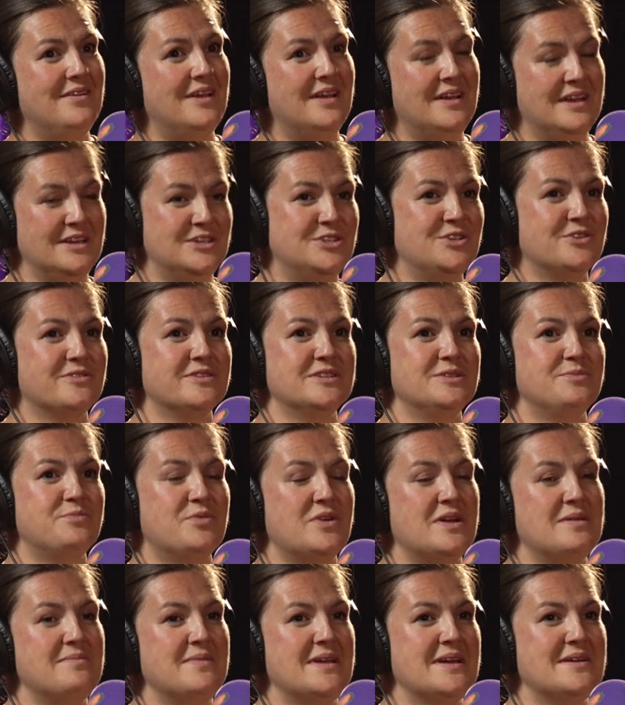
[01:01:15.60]
an insurance
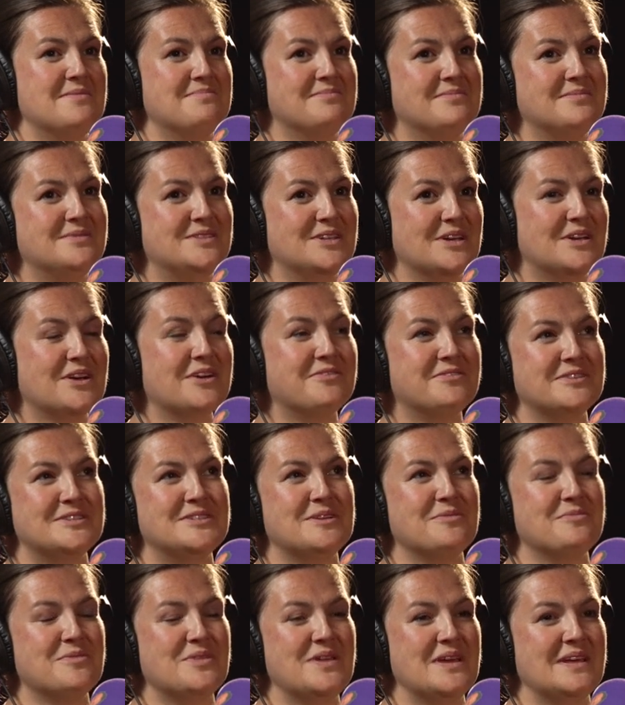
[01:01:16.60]
premium to cover
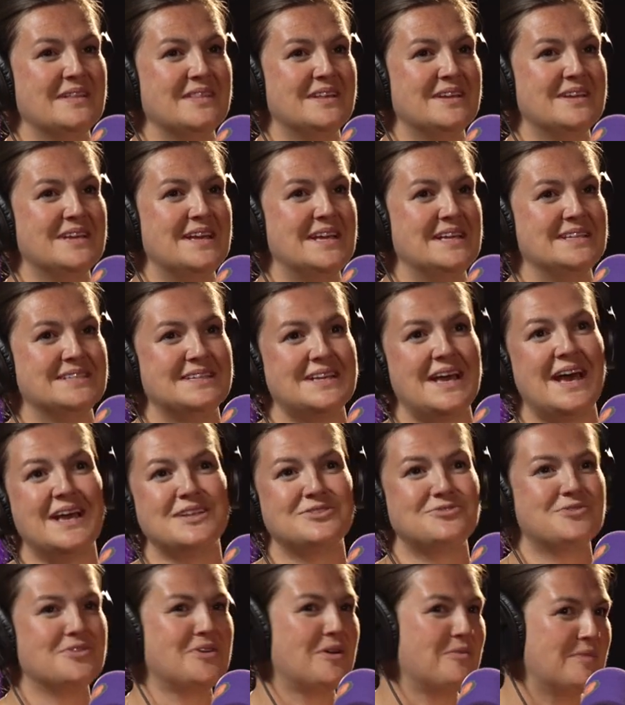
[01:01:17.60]
something that is
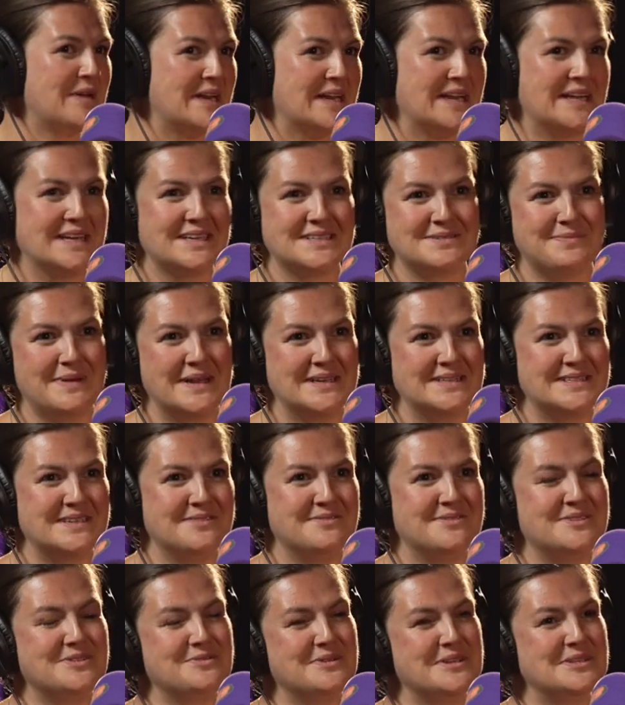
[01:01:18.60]
astronomically
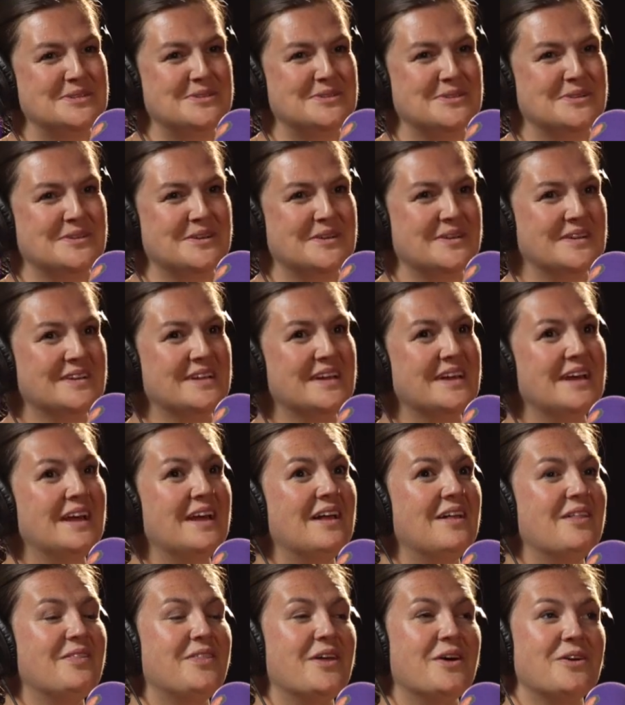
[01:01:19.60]
expensive to insure
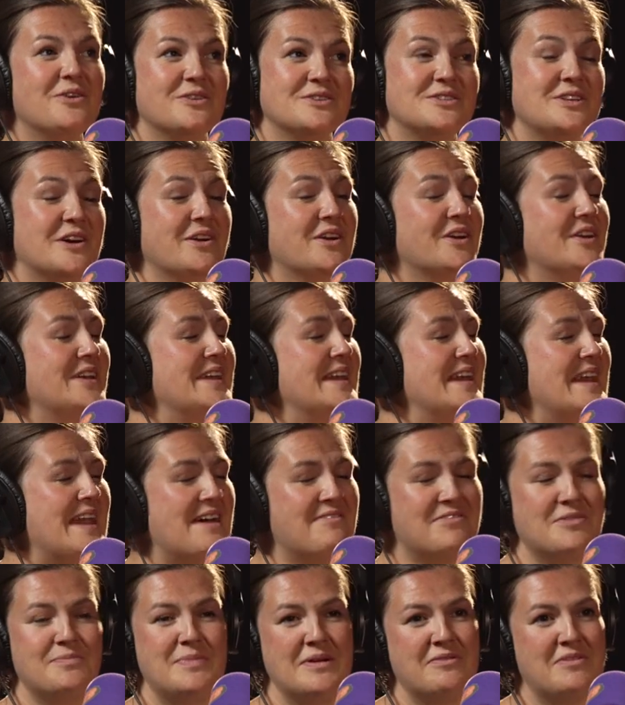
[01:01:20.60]
that also could
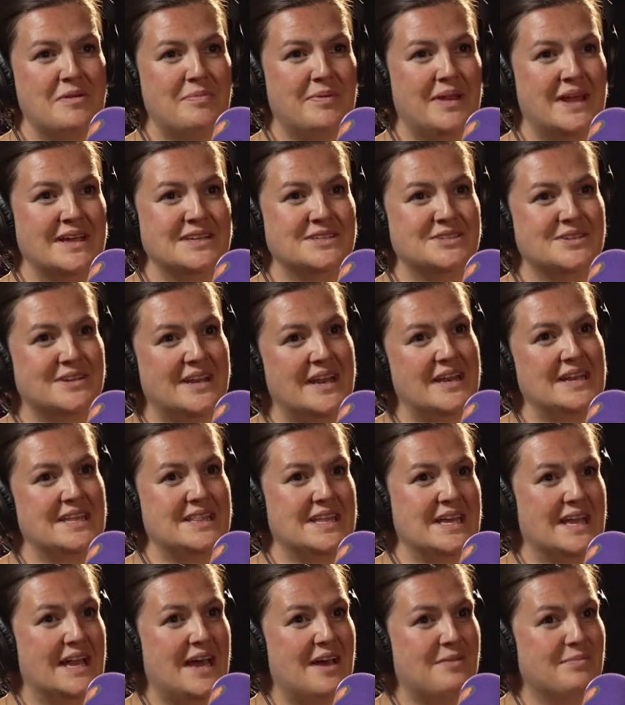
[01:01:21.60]
never be replaced should
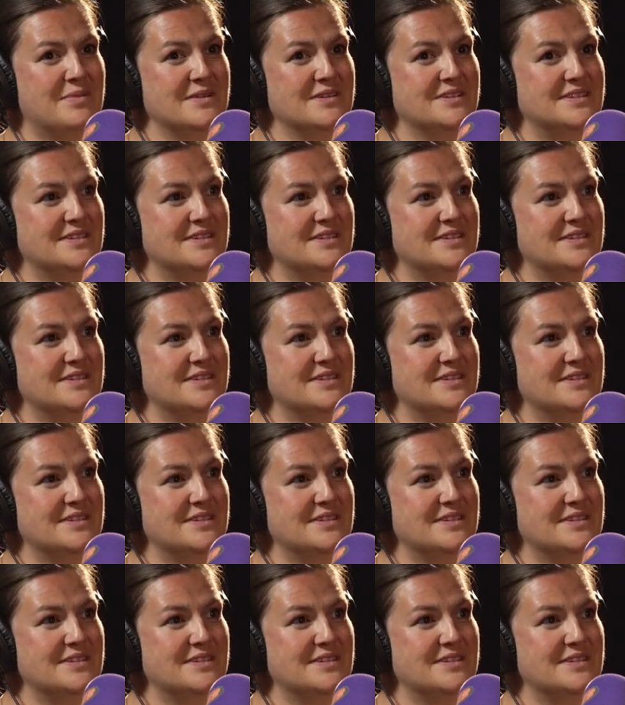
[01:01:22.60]
anything happen